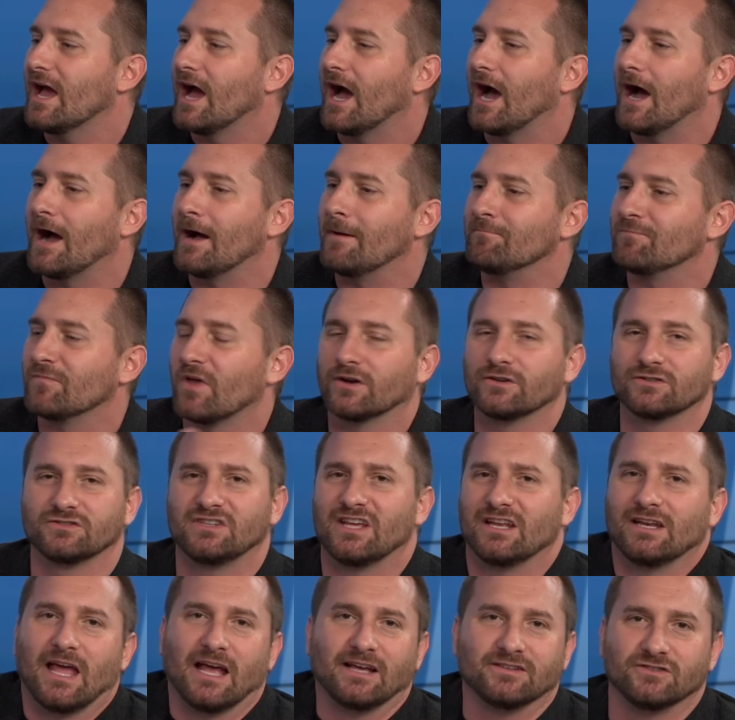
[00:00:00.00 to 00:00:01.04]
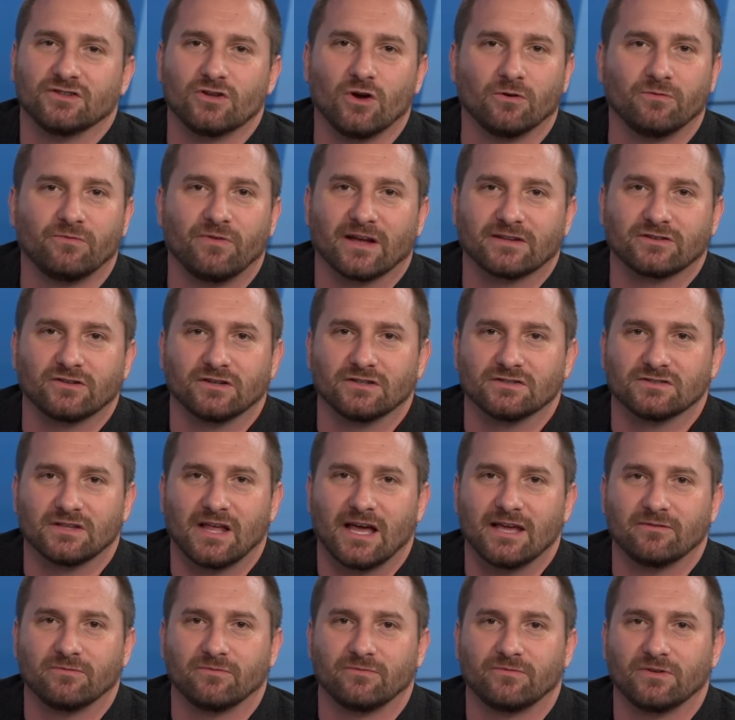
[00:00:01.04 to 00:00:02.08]
Um, understand it has no effect on his
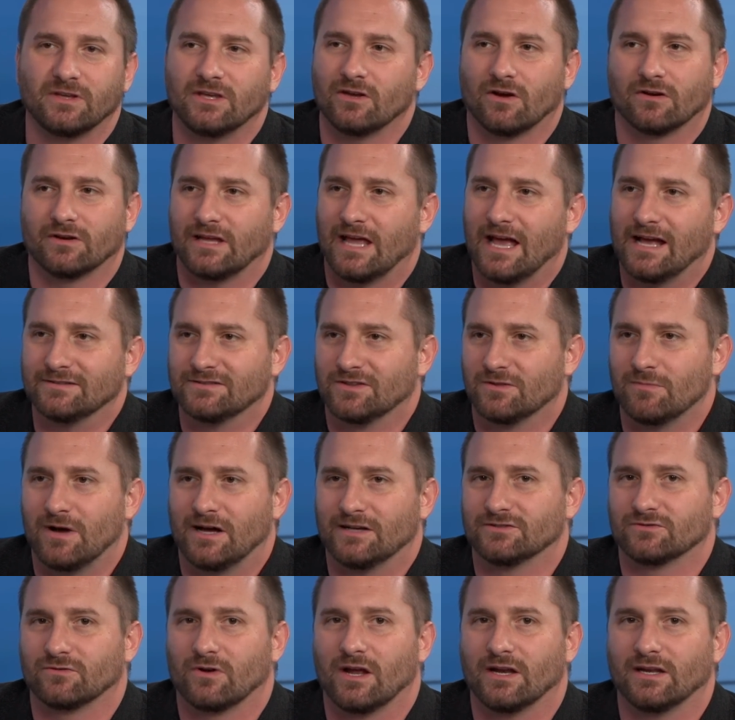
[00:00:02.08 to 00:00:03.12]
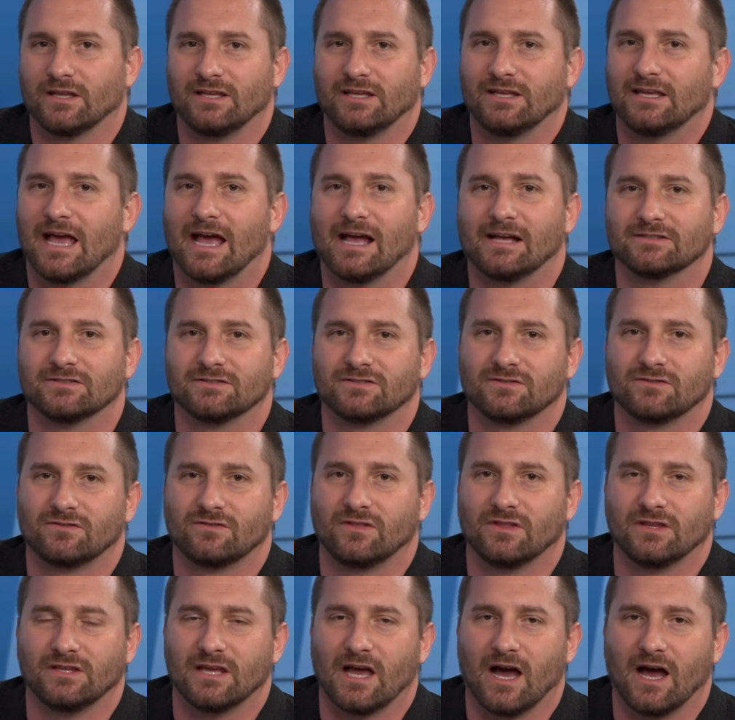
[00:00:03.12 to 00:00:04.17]
life. He already has the Maserati, he has
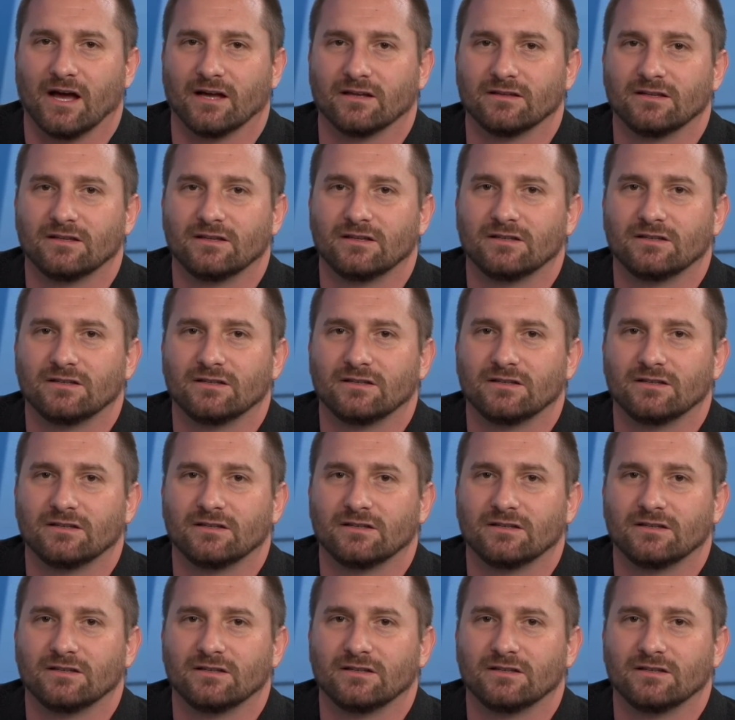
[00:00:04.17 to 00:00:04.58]
the yacht.